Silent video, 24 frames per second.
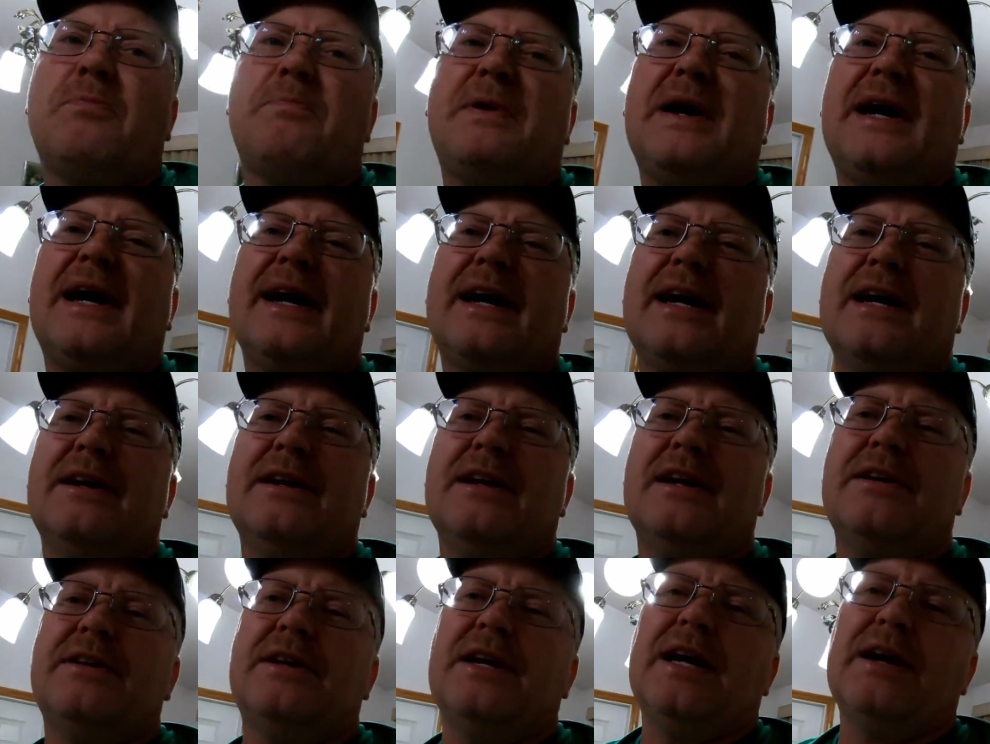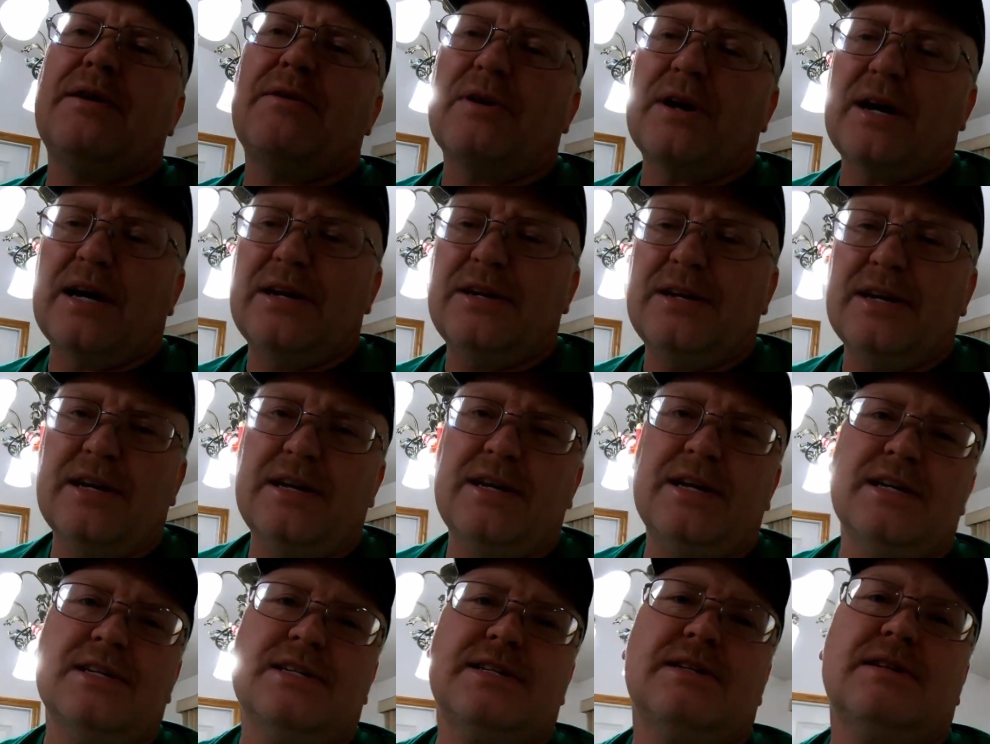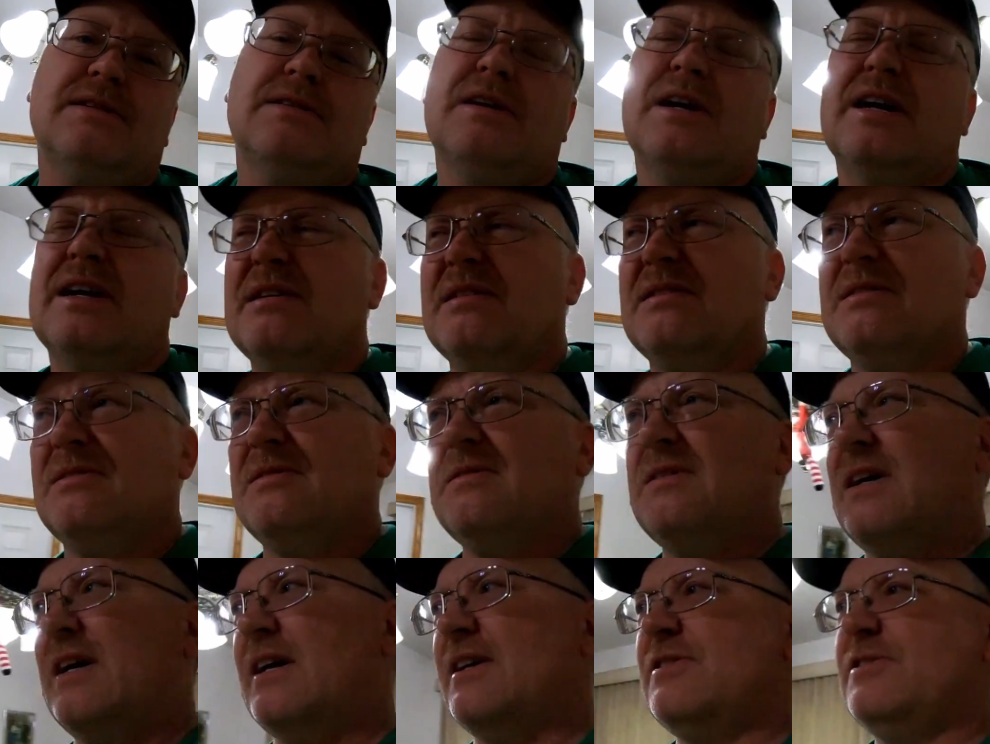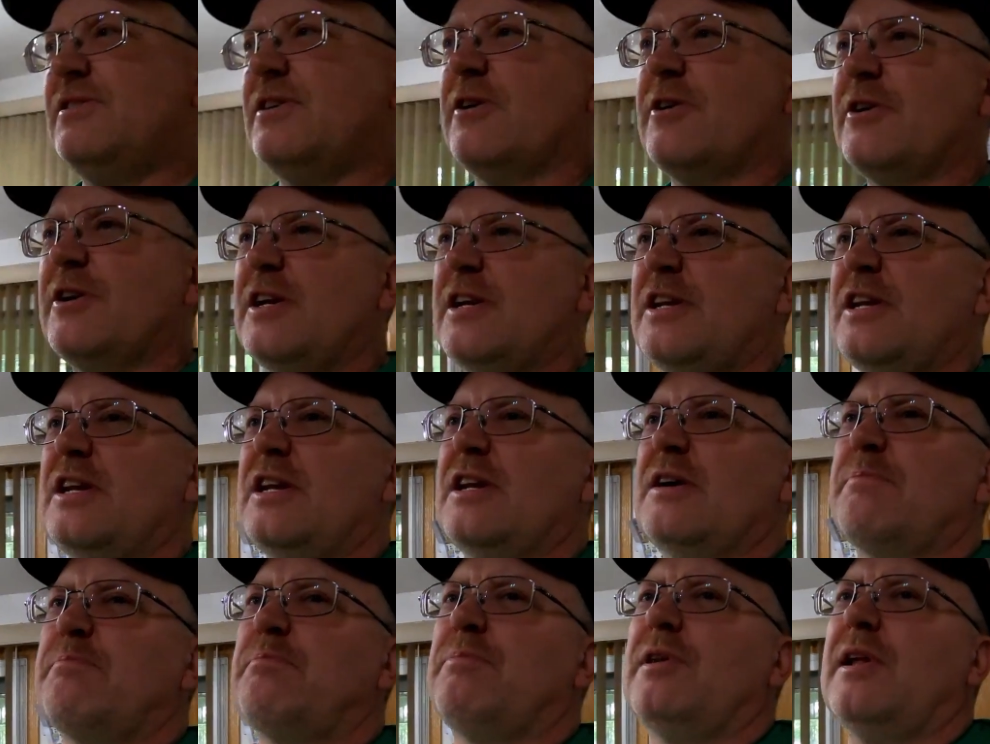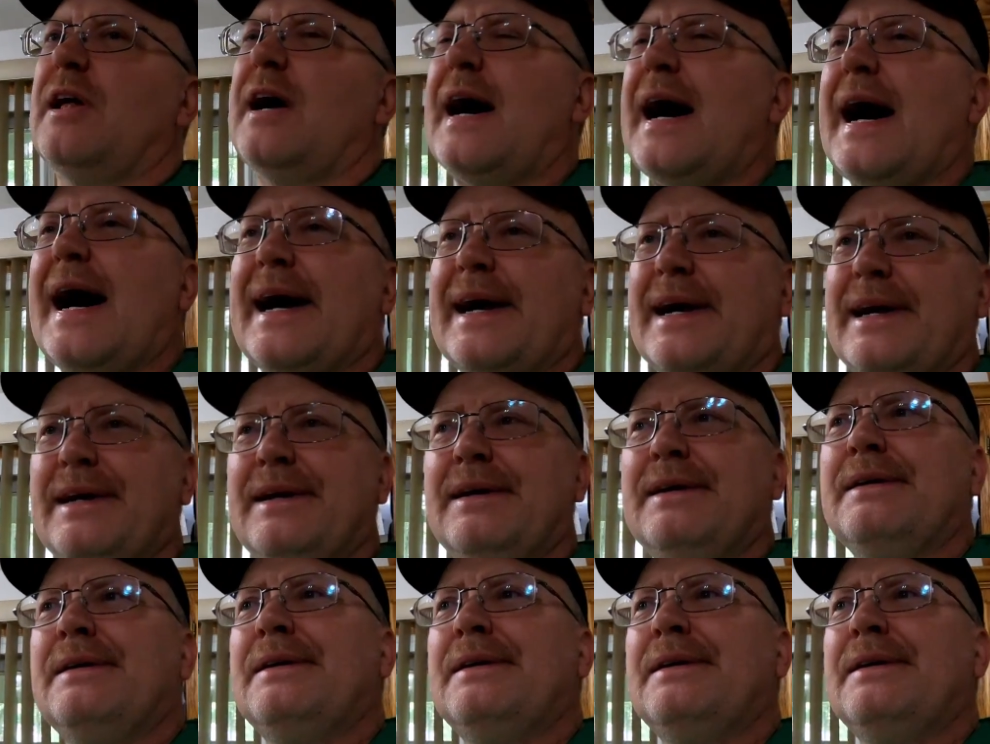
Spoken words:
back in the day when I did this, I started in a block.